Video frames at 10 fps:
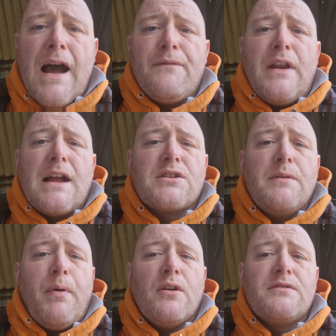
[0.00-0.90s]
haven't
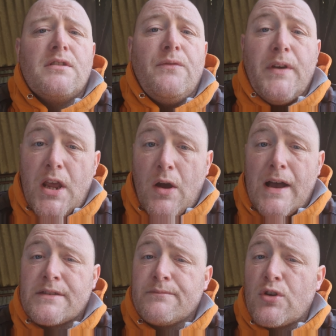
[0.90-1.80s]
actually posted the video
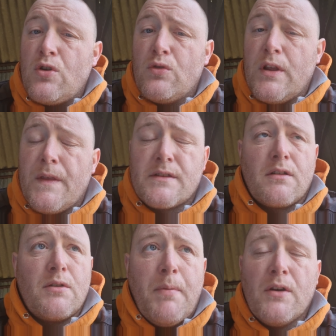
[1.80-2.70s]
as I'm recording
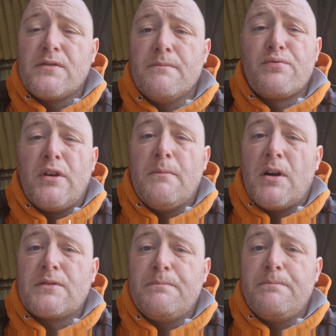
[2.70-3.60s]
this. I'm going to post them pretty
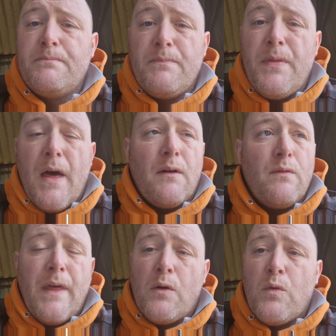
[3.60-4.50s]
much,
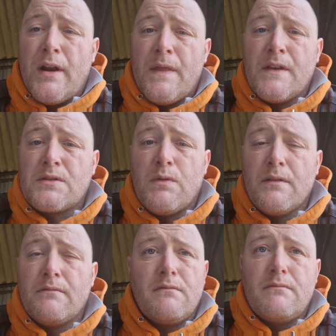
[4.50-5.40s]
that one and this
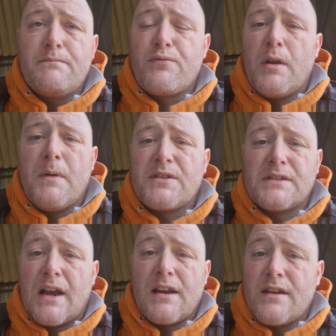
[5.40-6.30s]
one, pretty much
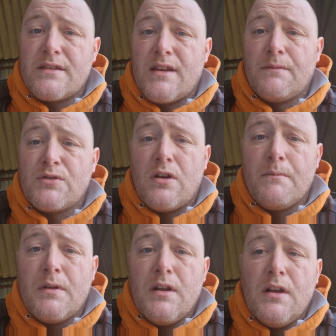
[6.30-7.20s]
exactly the same
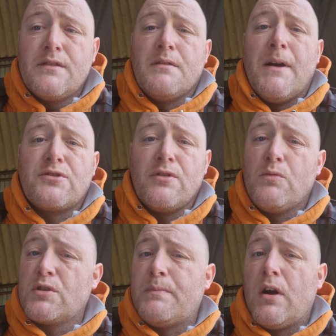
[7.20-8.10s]
time. So make sure
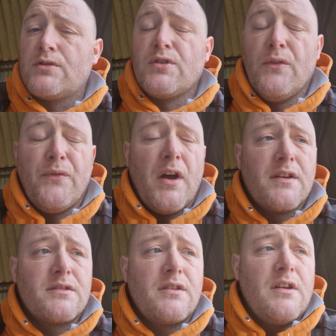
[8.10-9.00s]
you watch part 2
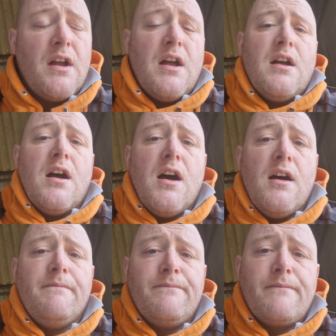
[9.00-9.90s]
first.
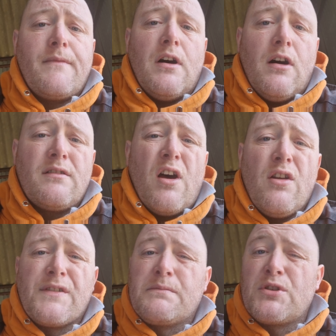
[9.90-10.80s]
I
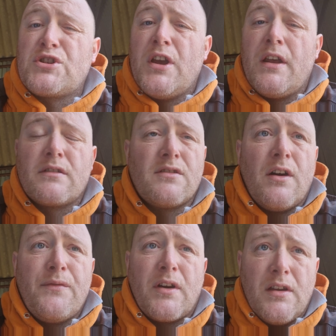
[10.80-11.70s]
lost my shit and I
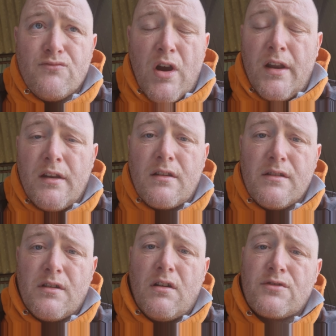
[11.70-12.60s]
started fucking ranting
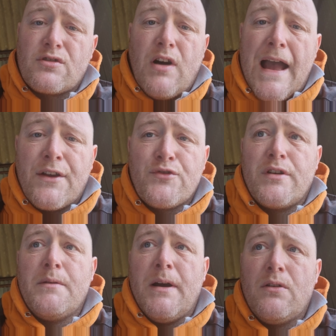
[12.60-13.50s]
because I just got
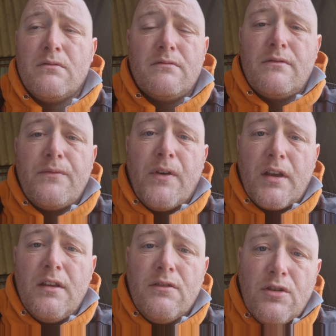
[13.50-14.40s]
angry about
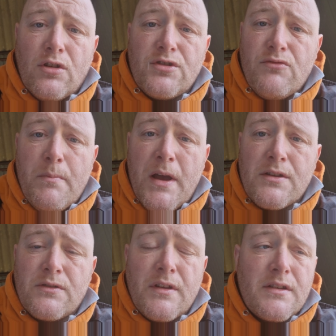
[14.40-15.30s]
fucking the dodgy
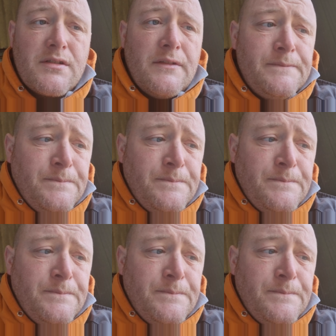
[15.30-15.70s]
repairs on this.